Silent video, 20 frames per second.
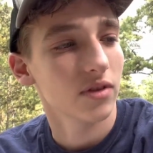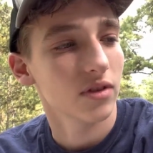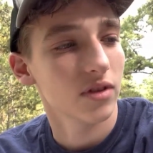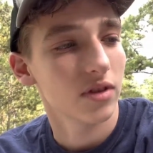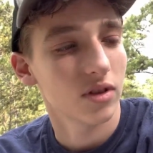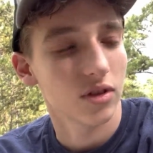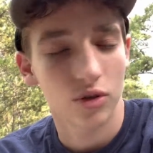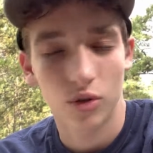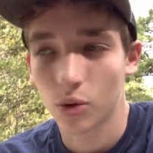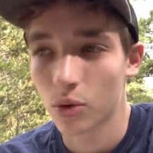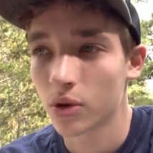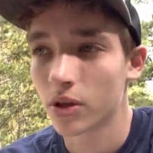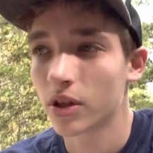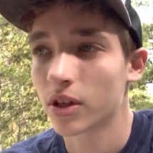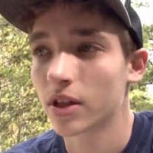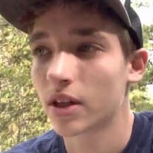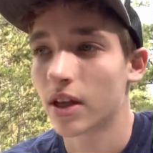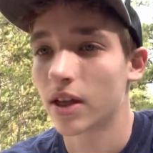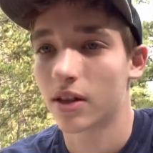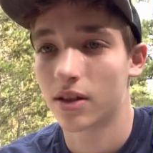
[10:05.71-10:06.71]
enjoy it,
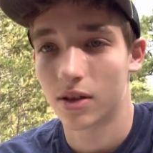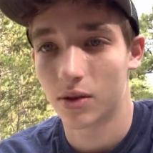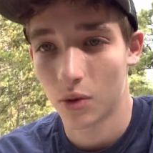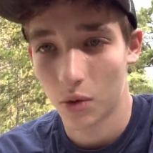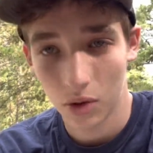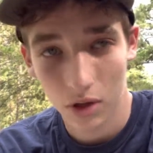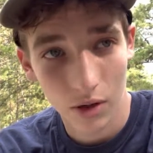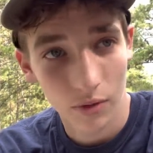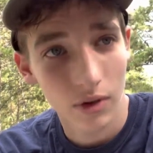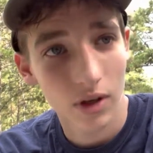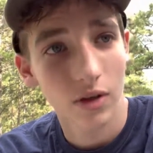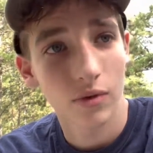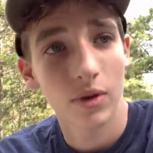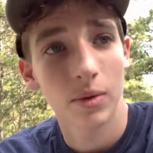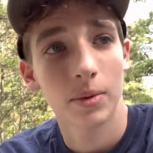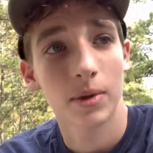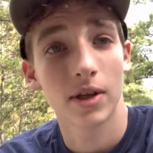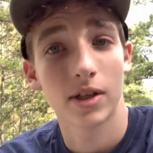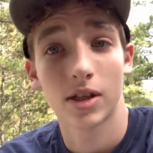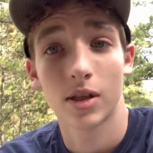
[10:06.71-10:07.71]
and don't get rid of it
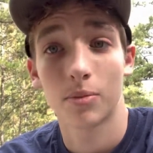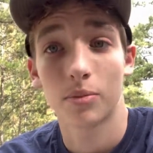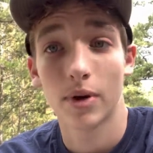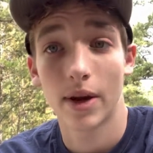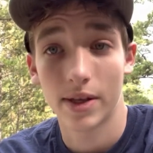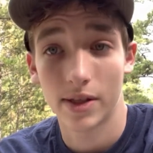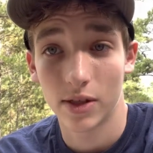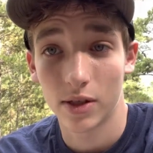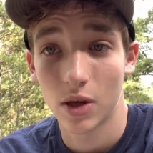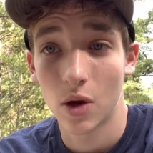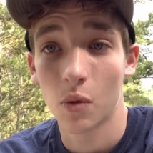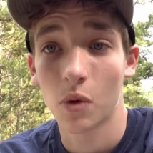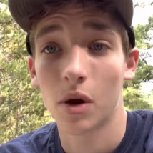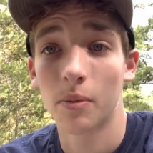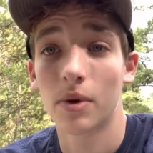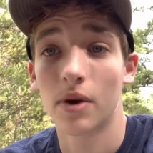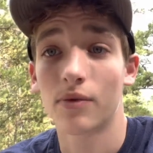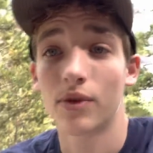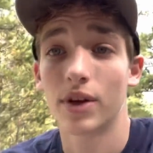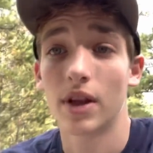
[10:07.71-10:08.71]
because the prices go up
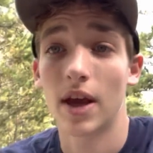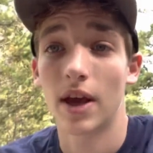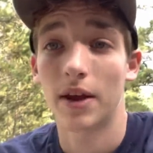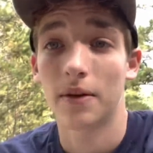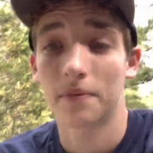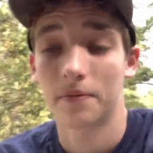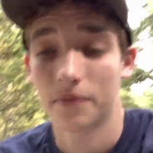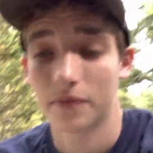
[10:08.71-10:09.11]
every day.